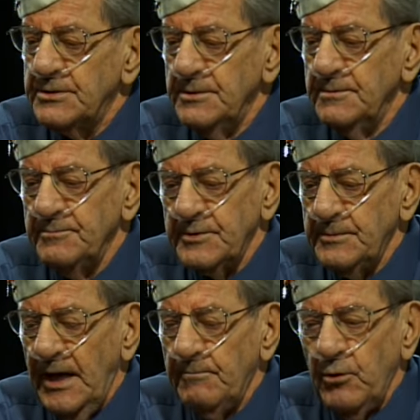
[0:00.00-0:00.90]
Camp
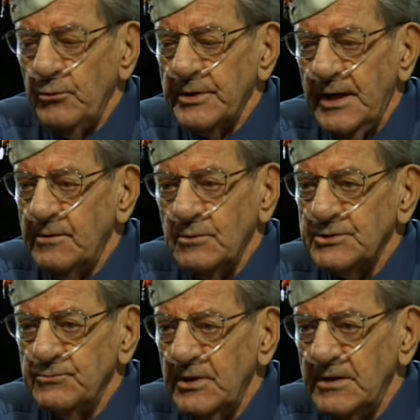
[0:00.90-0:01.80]
Beauregard wasn't ready
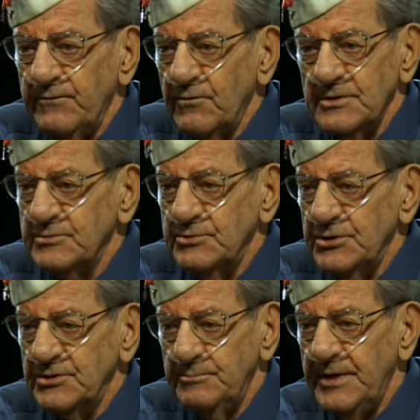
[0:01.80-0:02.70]
for us. It was just a
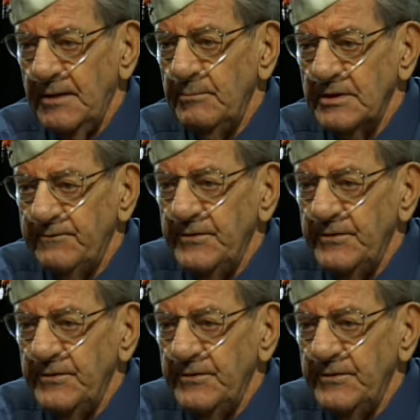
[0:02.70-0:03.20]
damn big field.